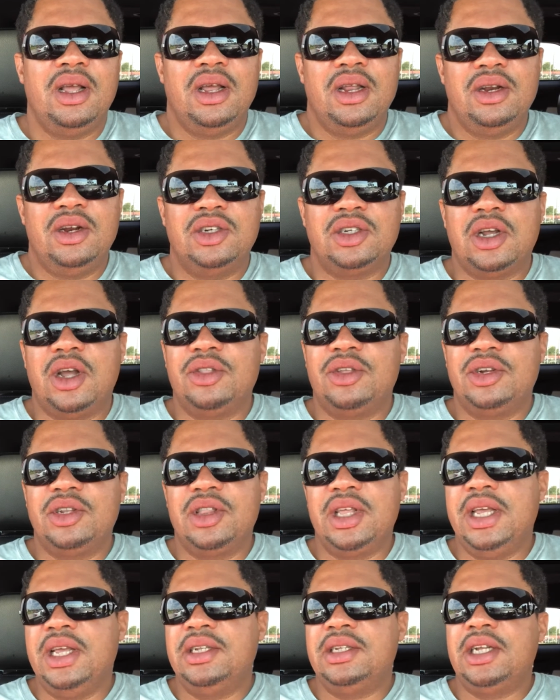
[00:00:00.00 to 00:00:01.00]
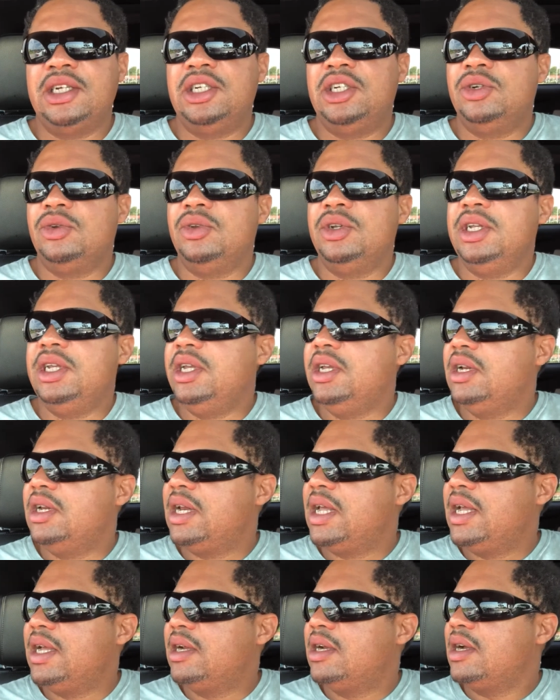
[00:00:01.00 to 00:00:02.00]
There's other things that you'll need,
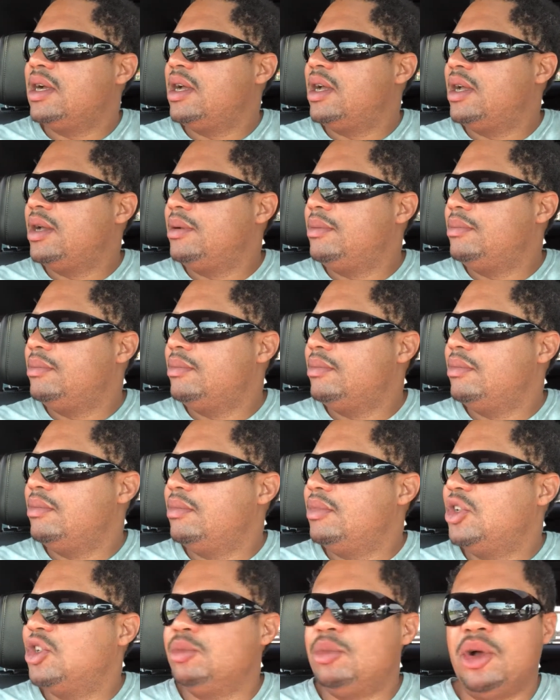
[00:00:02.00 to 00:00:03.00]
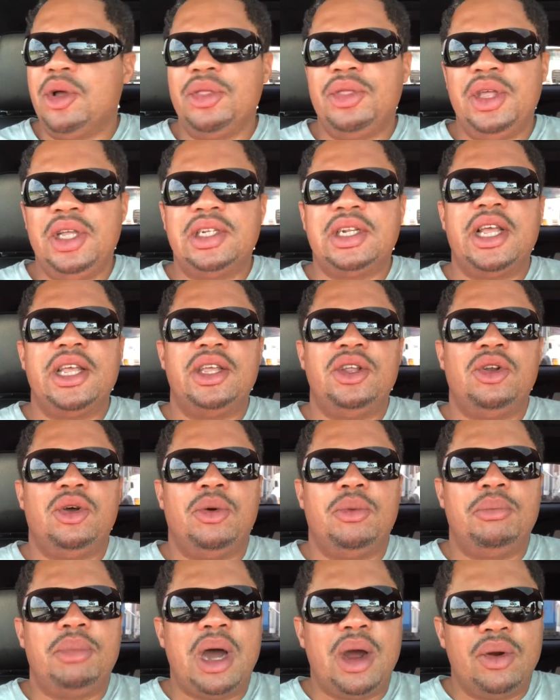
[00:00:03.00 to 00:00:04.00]
like small things like, you
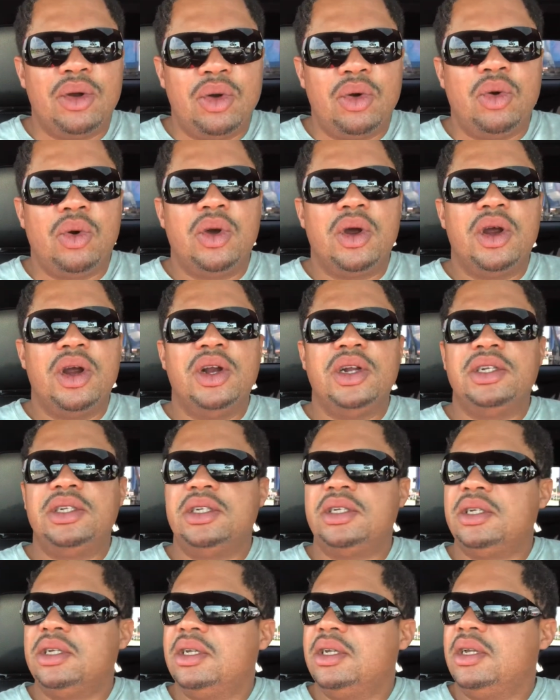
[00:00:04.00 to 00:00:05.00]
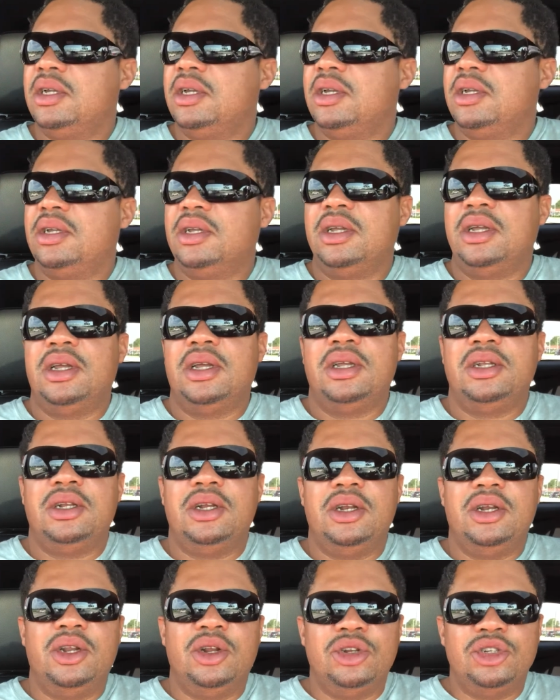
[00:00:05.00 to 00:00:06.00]
know, power cord,
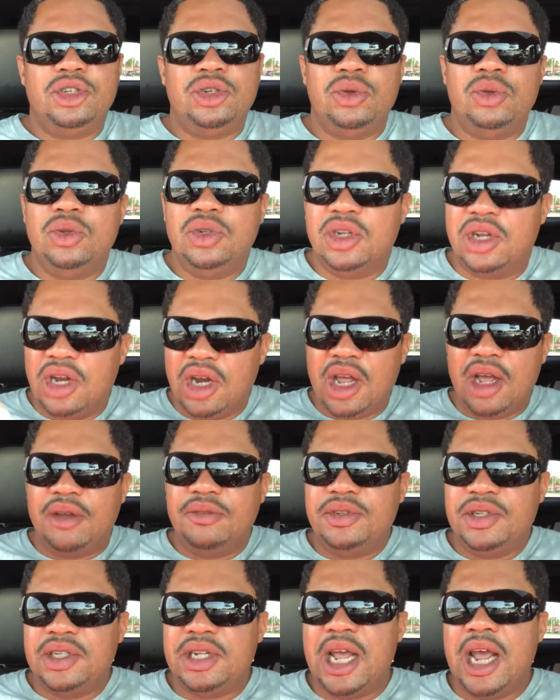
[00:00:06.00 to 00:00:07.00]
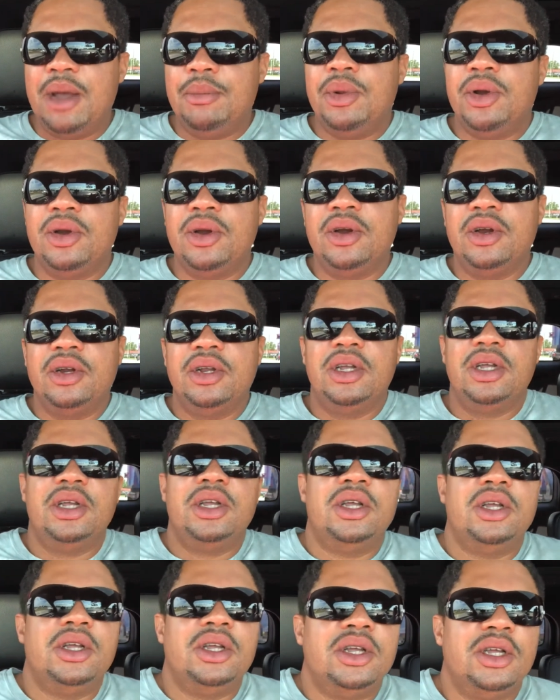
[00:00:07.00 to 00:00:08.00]
little tools, gloves, hammer.
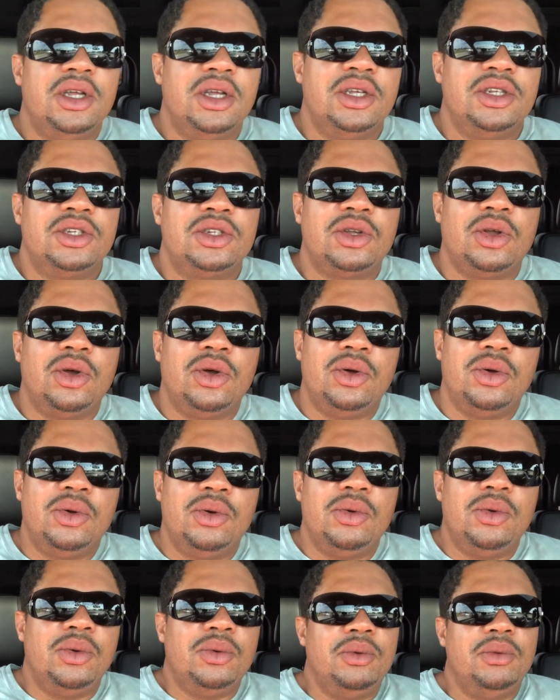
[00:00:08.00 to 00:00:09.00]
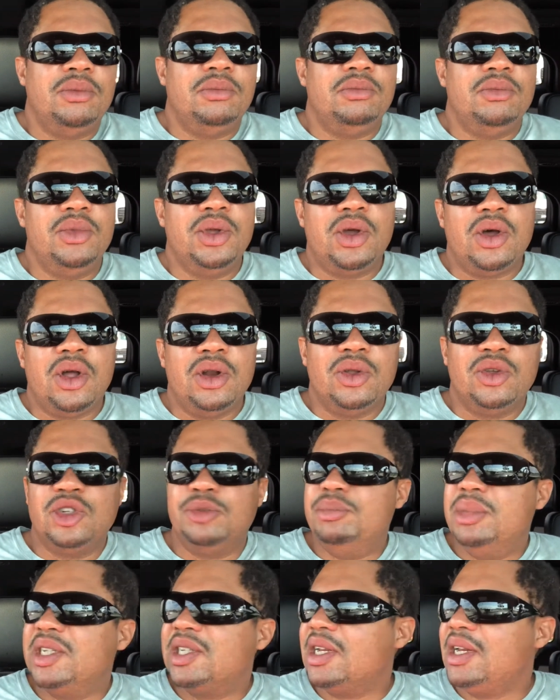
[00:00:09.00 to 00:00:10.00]
So we call those
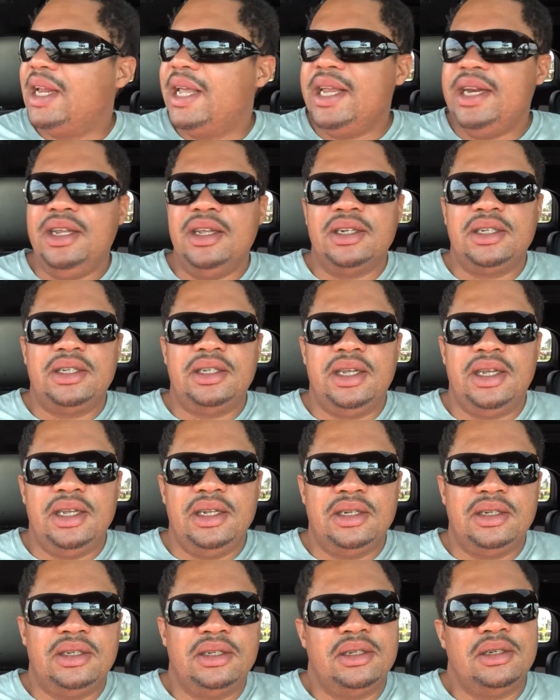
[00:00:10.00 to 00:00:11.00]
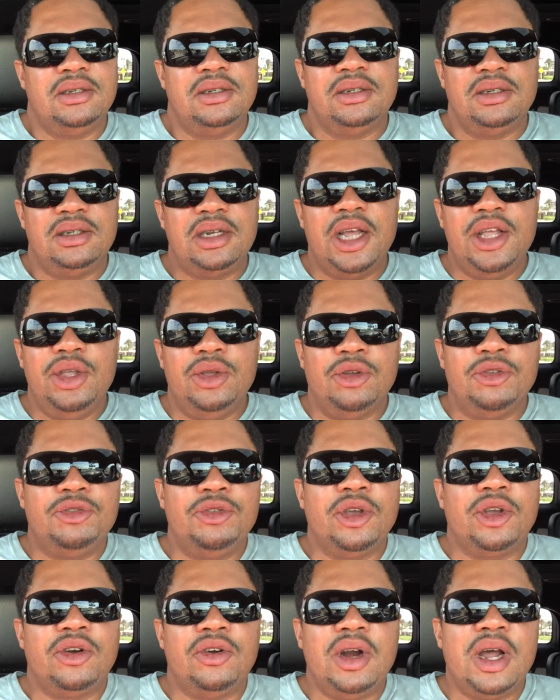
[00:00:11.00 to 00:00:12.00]
miscellaneous things that you'll
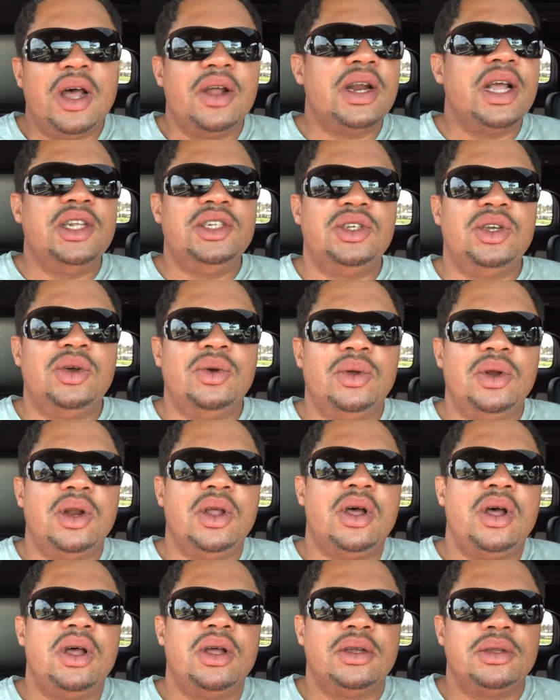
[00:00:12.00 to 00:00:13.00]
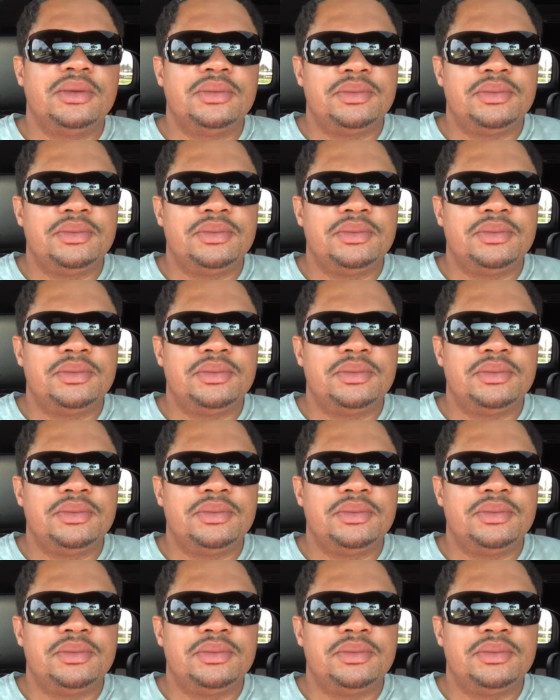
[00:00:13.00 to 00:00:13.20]
figure out as you go along.